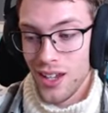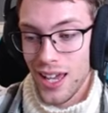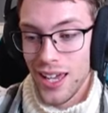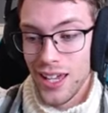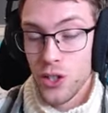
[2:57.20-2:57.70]

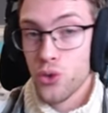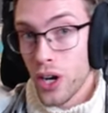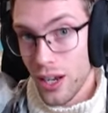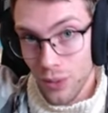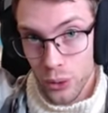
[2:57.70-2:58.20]
a
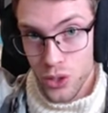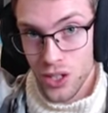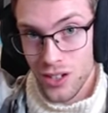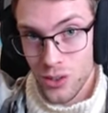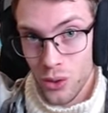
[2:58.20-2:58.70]
trade
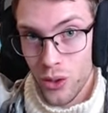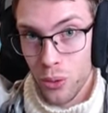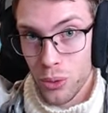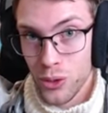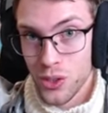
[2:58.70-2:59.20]
evolution to another
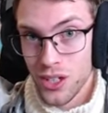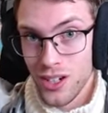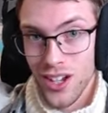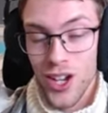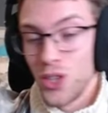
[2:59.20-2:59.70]

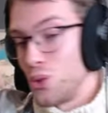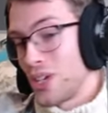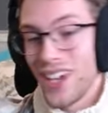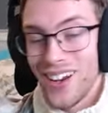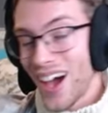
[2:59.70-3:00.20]
person, you
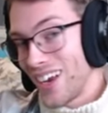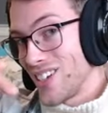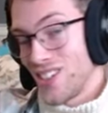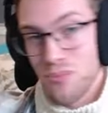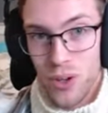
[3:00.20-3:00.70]
cannot
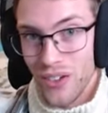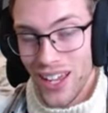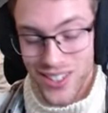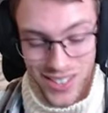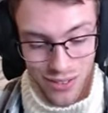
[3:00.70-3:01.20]

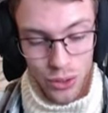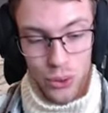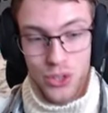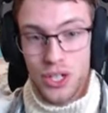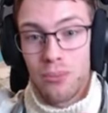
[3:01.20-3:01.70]
prevent the
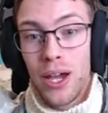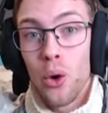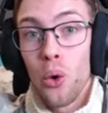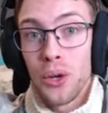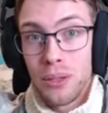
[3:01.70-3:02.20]
evolution by holding